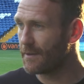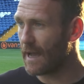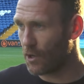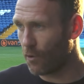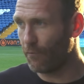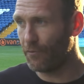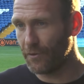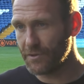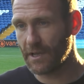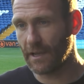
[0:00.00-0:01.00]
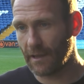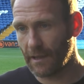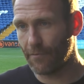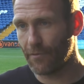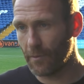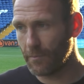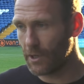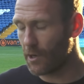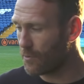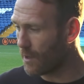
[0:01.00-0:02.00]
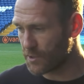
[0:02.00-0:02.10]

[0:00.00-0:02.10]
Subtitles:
that confidence that it can give them. You know,